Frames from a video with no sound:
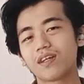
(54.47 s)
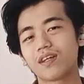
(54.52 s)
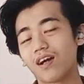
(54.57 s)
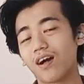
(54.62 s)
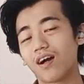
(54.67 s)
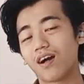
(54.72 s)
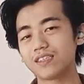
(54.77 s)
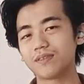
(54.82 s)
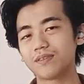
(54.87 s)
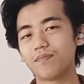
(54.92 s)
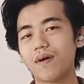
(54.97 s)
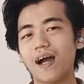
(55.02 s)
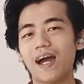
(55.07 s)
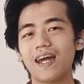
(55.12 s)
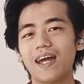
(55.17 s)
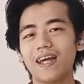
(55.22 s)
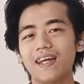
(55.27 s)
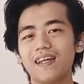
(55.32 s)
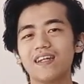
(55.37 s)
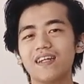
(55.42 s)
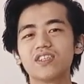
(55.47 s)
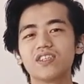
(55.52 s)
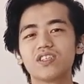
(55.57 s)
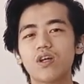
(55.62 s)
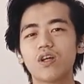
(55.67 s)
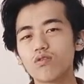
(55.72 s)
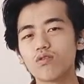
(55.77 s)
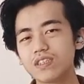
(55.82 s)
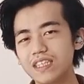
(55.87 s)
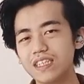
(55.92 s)
can be caused by
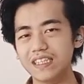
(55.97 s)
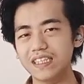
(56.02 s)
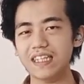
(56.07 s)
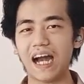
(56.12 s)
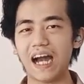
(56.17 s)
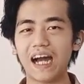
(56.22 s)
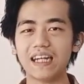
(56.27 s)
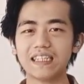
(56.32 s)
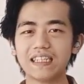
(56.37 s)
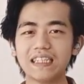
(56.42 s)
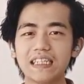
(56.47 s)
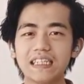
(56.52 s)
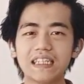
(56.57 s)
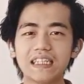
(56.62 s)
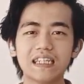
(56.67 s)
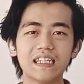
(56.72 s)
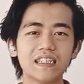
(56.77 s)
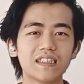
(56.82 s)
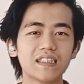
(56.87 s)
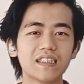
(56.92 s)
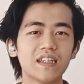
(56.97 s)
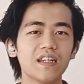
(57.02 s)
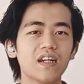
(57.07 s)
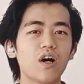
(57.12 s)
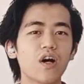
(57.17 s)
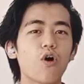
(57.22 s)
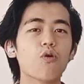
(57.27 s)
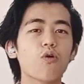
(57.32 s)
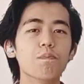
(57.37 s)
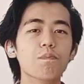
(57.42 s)
salty diet,
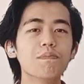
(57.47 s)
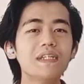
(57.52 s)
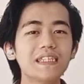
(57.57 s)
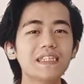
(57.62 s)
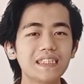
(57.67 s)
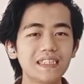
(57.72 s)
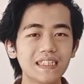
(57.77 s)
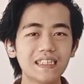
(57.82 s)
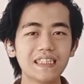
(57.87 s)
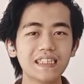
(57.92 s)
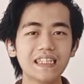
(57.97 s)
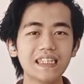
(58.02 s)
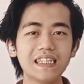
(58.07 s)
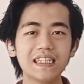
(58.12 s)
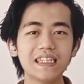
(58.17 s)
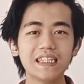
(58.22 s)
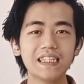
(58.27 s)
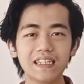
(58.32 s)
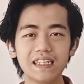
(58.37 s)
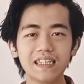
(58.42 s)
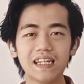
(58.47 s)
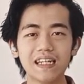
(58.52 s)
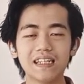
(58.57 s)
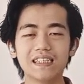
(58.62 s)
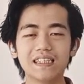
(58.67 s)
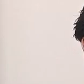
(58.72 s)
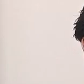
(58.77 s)
obesity,